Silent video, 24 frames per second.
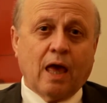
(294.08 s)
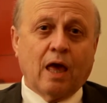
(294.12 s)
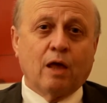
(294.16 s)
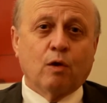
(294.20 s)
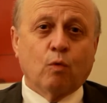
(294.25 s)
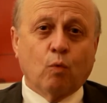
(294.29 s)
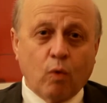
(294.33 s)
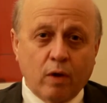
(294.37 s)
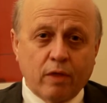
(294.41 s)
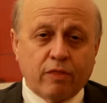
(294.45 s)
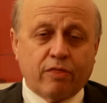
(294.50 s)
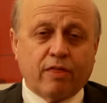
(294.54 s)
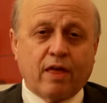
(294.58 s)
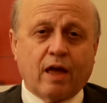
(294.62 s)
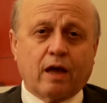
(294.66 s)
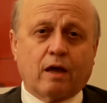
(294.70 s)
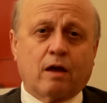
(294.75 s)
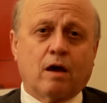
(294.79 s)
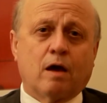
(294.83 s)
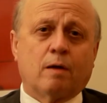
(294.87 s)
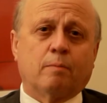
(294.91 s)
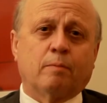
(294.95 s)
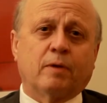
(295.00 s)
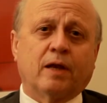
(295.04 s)
And with
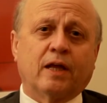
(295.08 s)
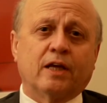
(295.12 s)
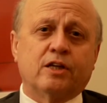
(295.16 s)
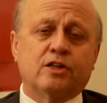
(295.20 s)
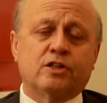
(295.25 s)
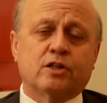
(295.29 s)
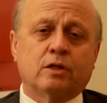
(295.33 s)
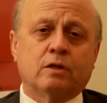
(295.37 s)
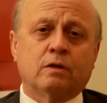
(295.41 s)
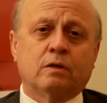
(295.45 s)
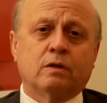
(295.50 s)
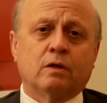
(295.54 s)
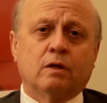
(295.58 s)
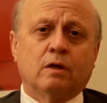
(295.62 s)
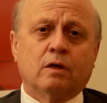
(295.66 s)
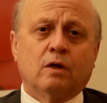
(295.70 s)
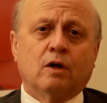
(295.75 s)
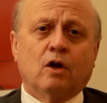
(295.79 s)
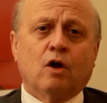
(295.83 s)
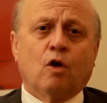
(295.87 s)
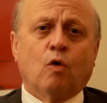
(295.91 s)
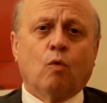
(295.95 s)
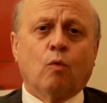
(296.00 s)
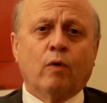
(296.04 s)
that combination,
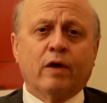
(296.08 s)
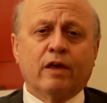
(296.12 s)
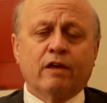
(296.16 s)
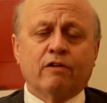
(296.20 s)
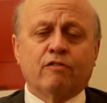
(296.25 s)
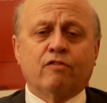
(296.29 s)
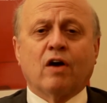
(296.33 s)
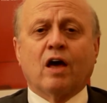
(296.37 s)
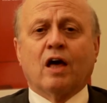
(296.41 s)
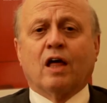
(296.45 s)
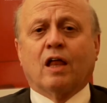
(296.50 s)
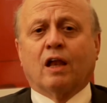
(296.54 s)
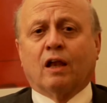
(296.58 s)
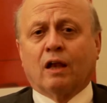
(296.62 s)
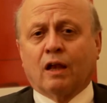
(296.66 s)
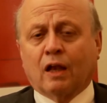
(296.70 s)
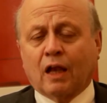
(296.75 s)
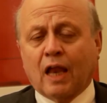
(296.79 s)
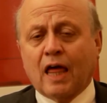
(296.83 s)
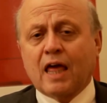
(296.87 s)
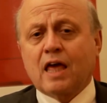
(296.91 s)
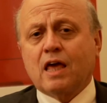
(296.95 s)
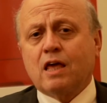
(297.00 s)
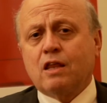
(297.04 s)
we've
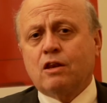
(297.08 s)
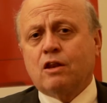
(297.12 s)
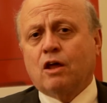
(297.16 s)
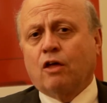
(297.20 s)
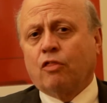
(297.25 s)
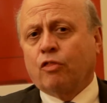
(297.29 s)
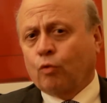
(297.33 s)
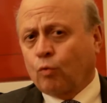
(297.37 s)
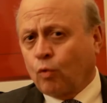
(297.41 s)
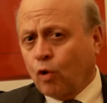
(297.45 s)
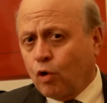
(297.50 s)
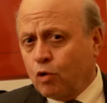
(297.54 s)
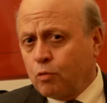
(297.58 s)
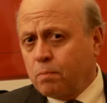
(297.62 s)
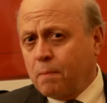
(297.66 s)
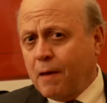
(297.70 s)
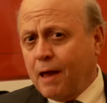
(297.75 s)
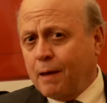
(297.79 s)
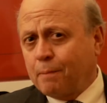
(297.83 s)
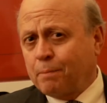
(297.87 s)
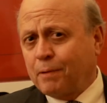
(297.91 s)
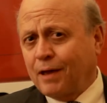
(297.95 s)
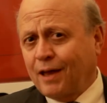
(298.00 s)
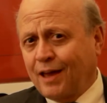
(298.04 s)
laid the
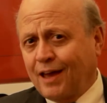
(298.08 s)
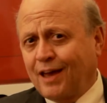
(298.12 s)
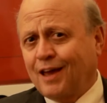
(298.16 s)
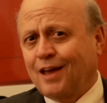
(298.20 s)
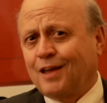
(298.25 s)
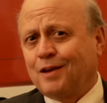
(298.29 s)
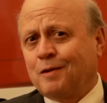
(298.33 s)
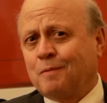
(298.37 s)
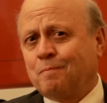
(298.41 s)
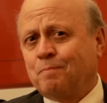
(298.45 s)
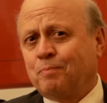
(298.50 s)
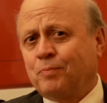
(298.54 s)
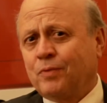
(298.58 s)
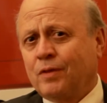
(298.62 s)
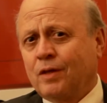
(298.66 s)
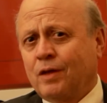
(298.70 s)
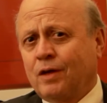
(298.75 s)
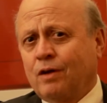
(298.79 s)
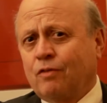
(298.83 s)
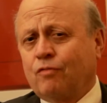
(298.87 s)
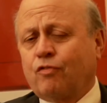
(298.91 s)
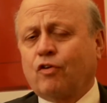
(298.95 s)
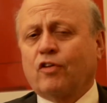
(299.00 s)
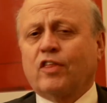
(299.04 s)
roadmap ahead
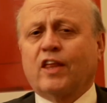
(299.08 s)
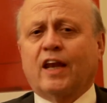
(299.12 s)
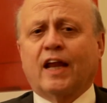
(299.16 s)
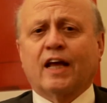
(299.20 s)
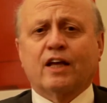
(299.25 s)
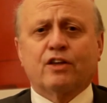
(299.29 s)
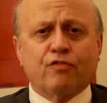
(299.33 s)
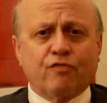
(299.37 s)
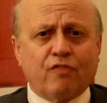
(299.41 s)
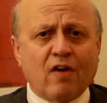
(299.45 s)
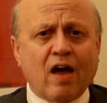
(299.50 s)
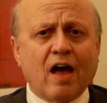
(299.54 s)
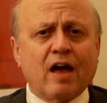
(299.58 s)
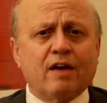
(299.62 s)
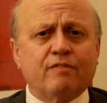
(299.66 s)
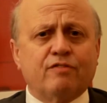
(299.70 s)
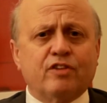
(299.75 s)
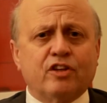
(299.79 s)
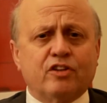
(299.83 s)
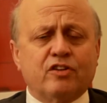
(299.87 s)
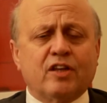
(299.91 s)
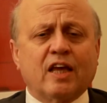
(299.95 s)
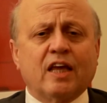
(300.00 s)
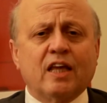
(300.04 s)
for the next
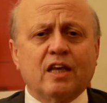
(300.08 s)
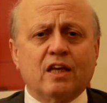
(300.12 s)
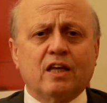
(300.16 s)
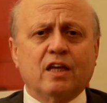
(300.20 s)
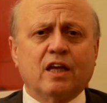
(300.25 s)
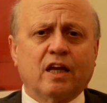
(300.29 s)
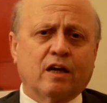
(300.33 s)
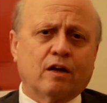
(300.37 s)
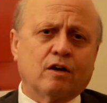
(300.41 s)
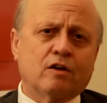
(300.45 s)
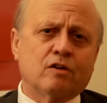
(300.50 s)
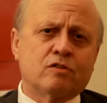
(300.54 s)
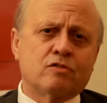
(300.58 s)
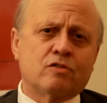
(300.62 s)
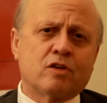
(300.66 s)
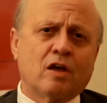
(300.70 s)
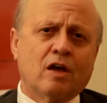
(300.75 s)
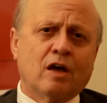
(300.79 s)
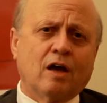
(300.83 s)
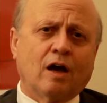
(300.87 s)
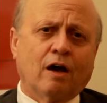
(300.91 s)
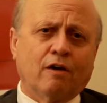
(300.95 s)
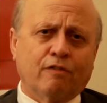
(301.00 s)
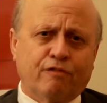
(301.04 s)
5 to 10
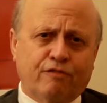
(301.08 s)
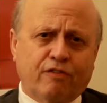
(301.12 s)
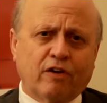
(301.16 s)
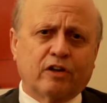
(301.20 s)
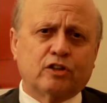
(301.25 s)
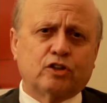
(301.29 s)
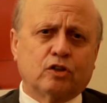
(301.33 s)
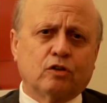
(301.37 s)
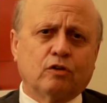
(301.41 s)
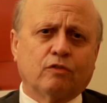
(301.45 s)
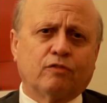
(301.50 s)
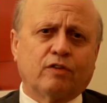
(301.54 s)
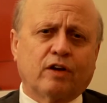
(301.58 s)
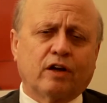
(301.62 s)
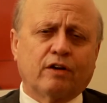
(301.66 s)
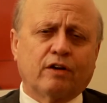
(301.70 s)
years of functional